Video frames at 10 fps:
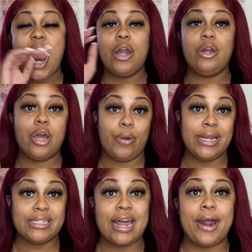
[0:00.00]
No, it
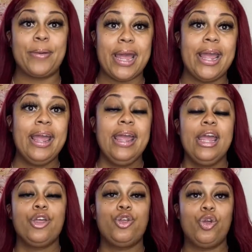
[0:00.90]
is not. Okay,
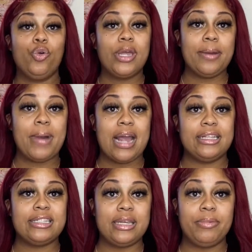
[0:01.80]
you can buy
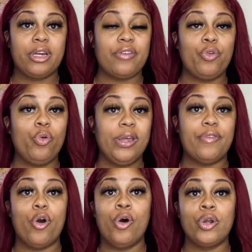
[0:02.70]
this ebook if you
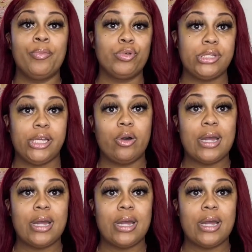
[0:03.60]
even own a boutique.